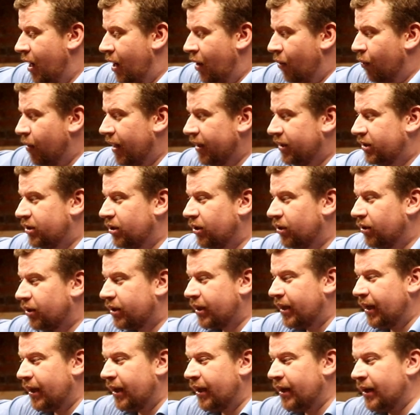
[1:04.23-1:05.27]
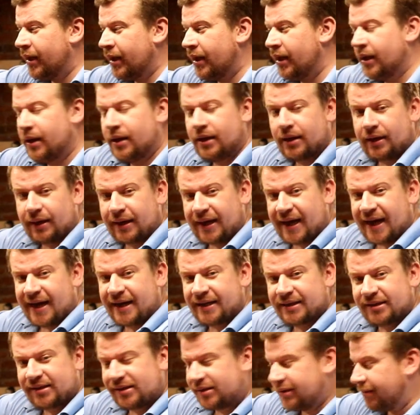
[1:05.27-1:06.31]
We're talking
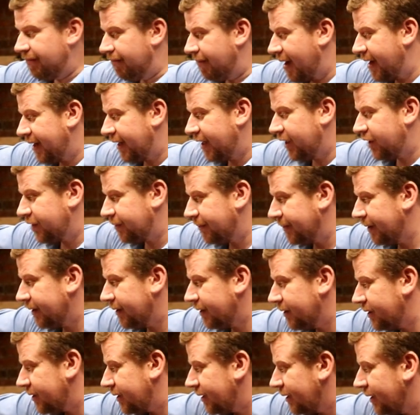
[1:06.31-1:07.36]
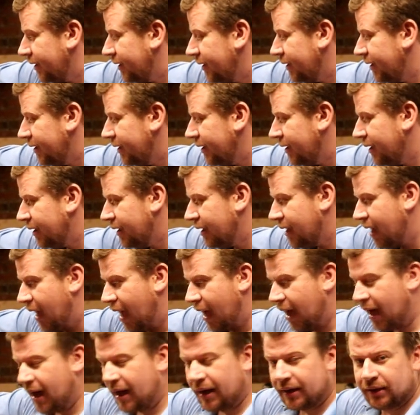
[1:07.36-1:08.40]
gas management
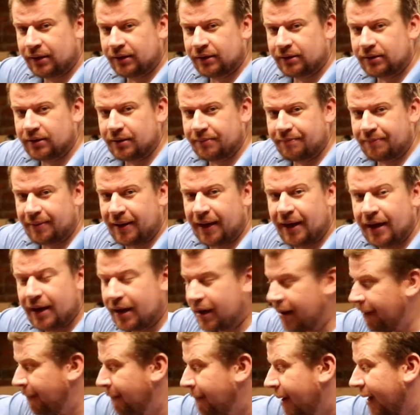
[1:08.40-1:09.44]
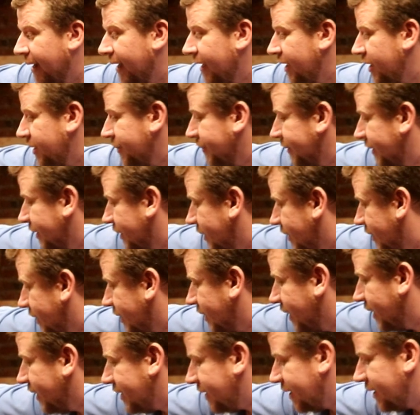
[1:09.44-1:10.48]
and beer management.
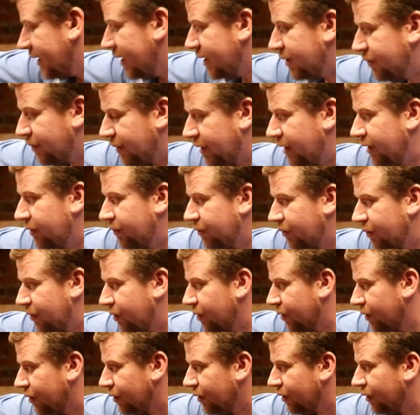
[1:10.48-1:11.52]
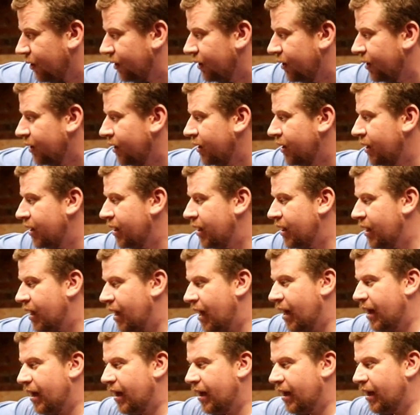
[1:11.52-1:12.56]
This is what you would call,
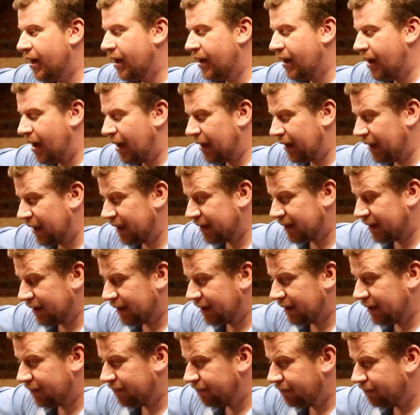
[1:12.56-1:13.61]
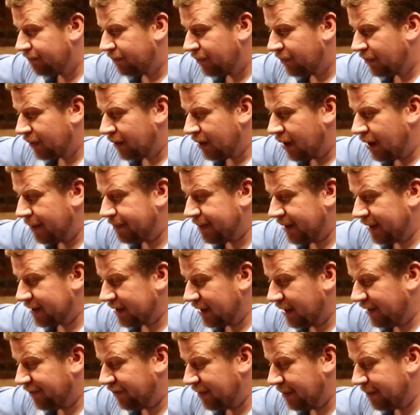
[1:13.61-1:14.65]
I guess, a beer
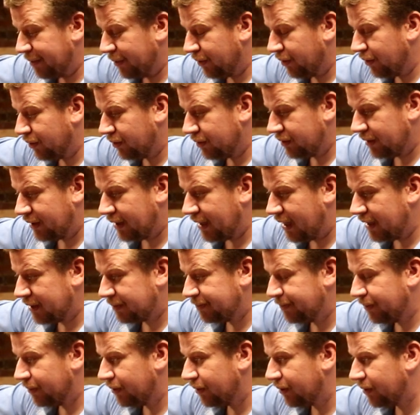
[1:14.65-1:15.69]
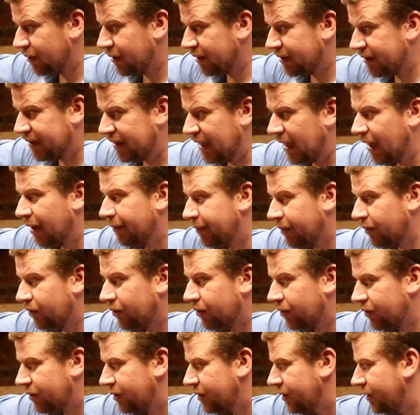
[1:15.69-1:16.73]
delivery board, a gas board, a cellar
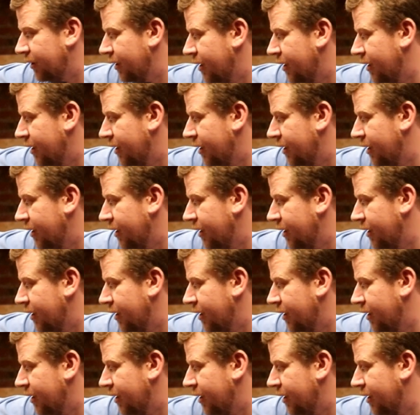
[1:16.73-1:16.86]
board.